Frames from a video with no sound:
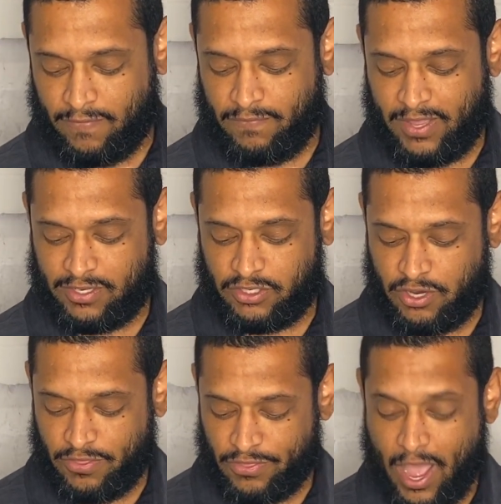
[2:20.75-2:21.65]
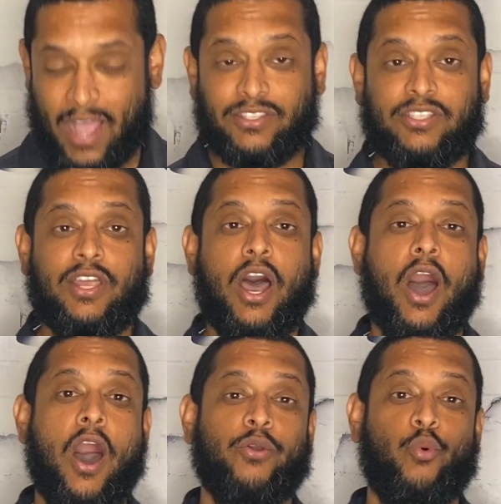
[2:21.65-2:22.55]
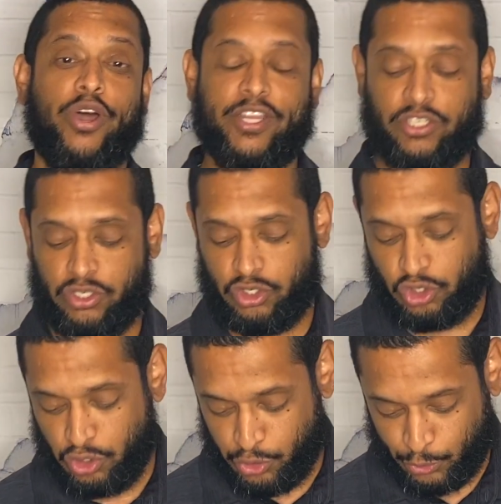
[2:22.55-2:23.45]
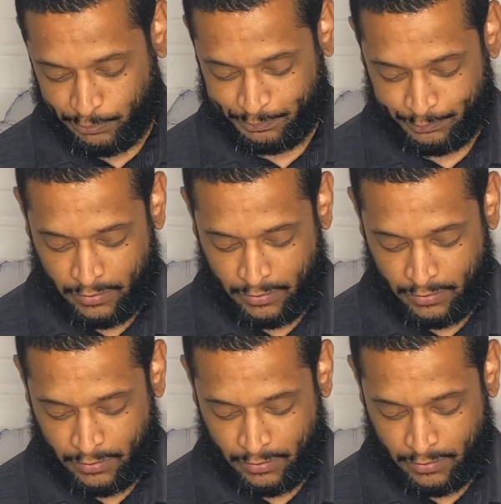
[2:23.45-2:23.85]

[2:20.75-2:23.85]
fix your thoughts on what is true